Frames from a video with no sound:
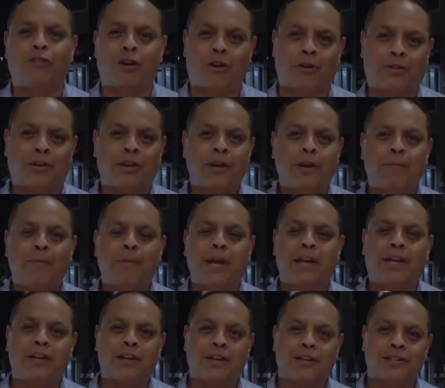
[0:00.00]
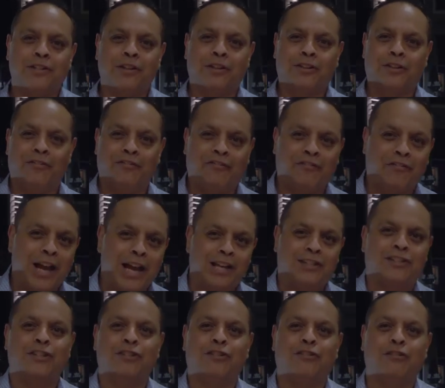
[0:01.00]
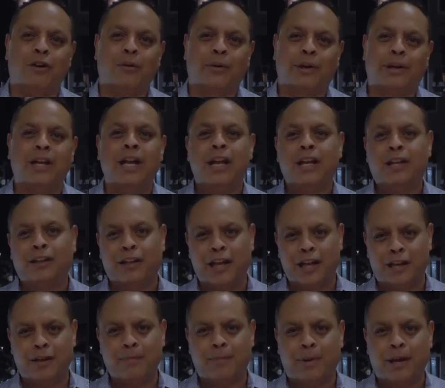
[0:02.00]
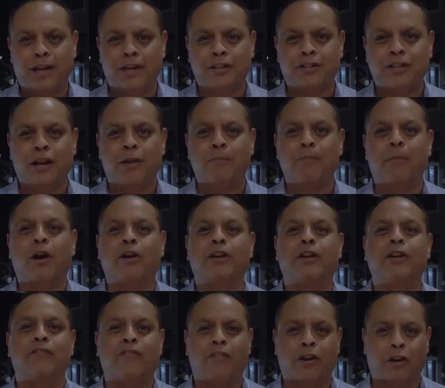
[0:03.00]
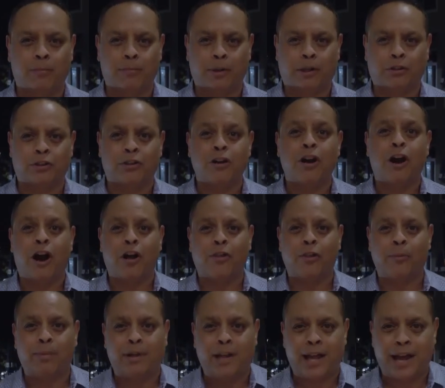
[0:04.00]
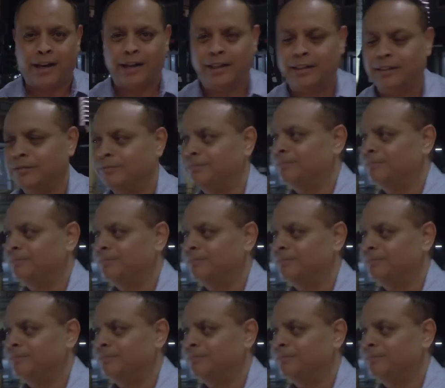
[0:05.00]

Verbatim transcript: growth, making us the fastest growing landing page and marketing funnel builder on the planet.